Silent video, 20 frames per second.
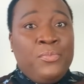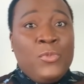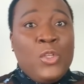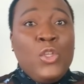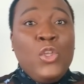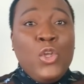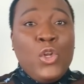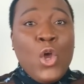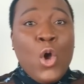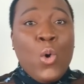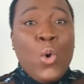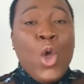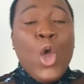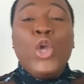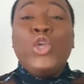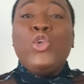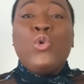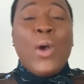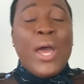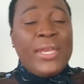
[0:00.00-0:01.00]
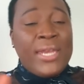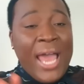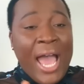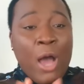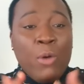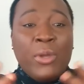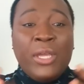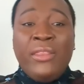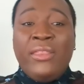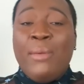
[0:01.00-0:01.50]
You know, you are
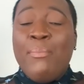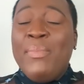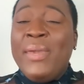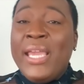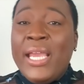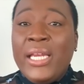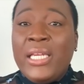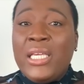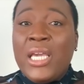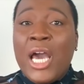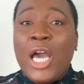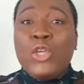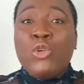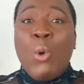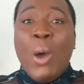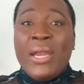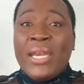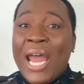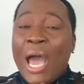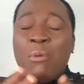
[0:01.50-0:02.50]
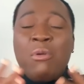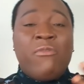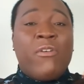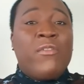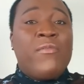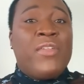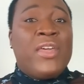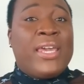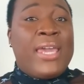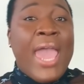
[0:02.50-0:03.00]
now in the media, you are now in
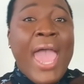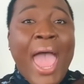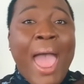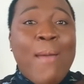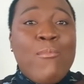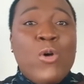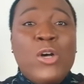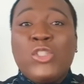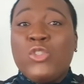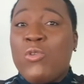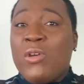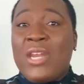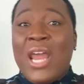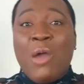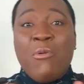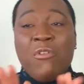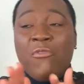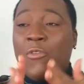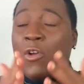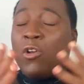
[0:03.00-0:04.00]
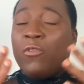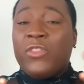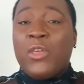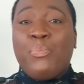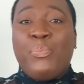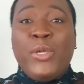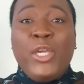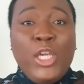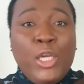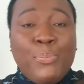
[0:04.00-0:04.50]
front of the cameras, you are now in front of the
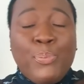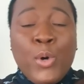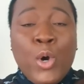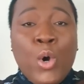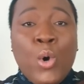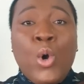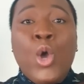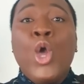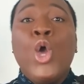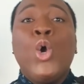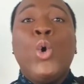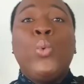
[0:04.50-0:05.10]
people.